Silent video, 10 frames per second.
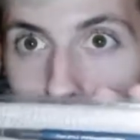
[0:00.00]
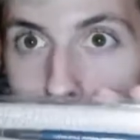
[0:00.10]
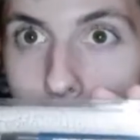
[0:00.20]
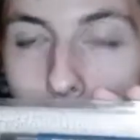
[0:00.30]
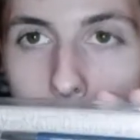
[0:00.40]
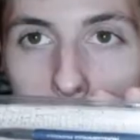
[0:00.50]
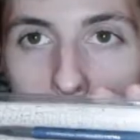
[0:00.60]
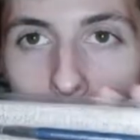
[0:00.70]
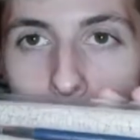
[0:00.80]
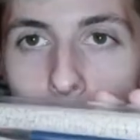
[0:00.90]
I didn't know
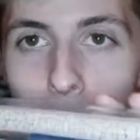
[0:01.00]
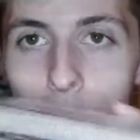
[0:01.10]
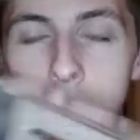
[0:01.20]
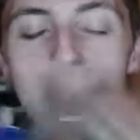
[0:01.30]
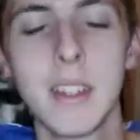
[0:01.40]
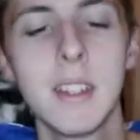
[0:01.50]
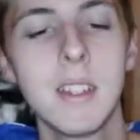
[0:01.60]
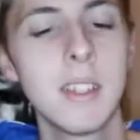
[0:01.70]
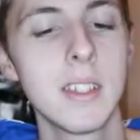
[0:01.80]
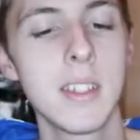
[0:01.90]
that.
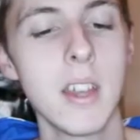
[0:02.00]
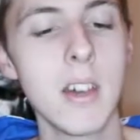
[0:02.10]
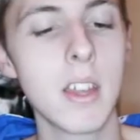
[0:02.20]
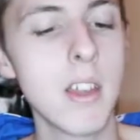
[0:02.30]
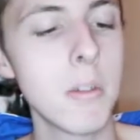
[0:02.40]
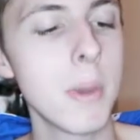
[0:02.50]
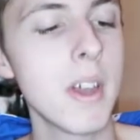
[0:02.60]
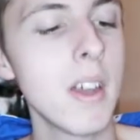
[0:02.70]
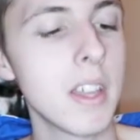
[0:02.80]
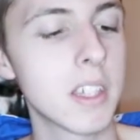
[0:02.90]
So I curled my
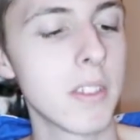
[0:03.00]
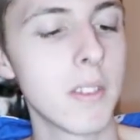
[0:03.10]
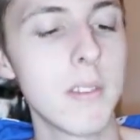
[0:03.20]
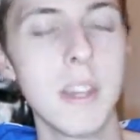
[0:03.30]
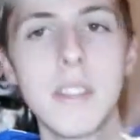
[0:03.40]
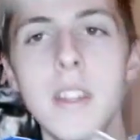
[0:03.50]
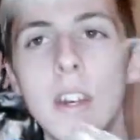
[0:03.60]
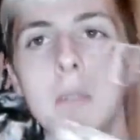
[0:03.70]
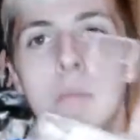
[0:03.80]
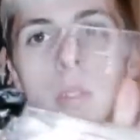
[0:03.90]
eyelashes for the first time.